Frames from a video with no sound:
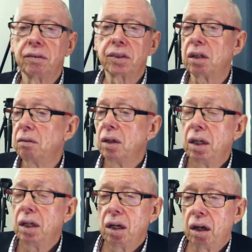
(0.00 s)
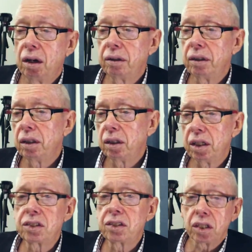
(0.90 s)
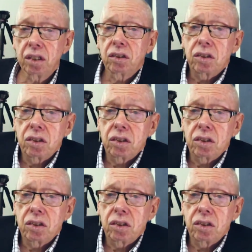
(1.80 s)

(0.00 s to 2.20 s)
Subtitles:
So it's